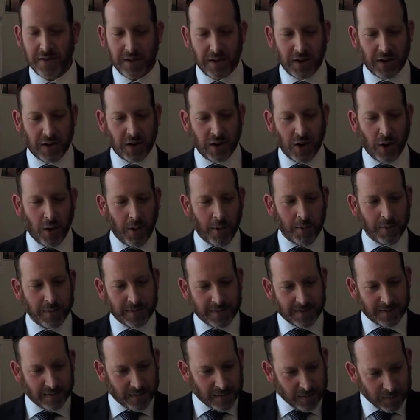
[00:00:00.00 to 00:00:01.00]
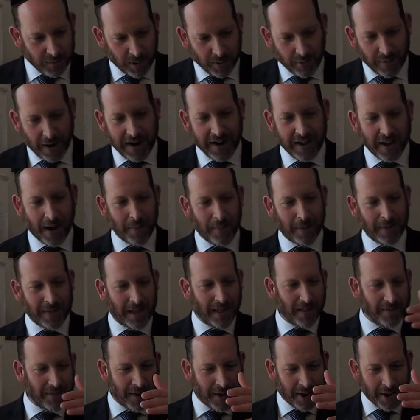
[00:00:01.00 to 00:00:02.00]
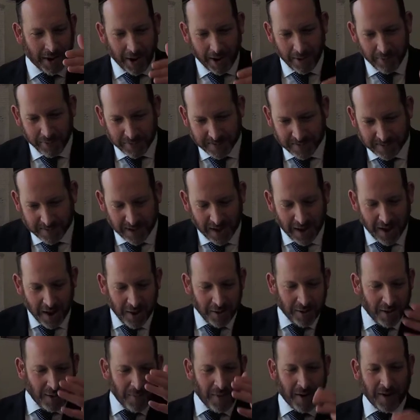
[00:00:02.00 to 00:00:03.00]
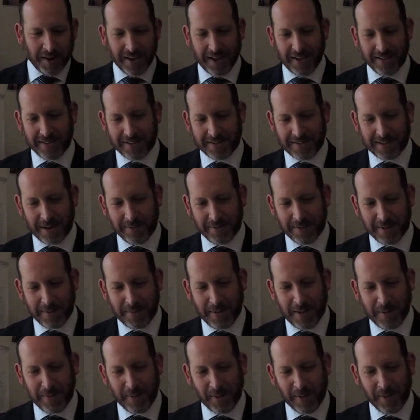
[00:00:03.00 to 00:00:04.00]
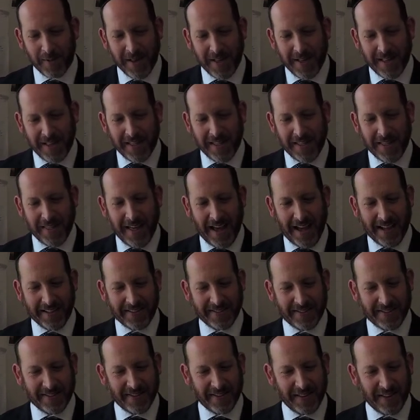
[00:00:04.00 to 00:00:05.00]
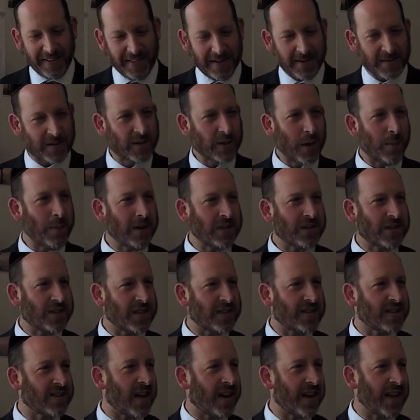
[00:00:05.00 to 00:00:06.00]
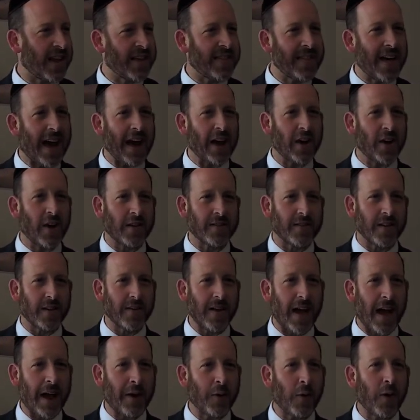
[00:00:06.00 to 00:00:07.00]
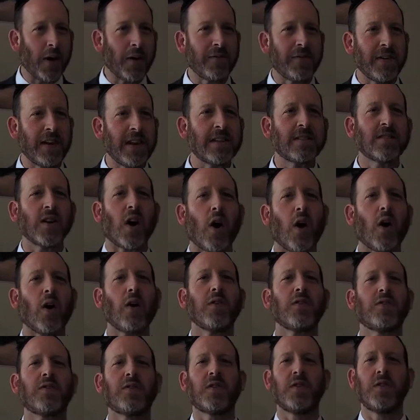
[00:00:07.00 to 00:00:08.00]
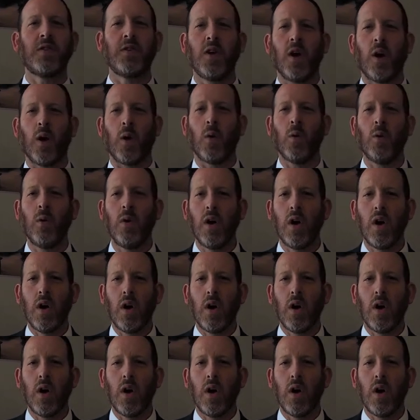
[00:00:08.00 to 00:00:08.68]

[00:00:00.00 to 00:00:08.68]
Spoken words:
You know, as we were riding up on the elevator, I was remarking to some of the people that there's so much to study in the Haggadah, and often it's hard to know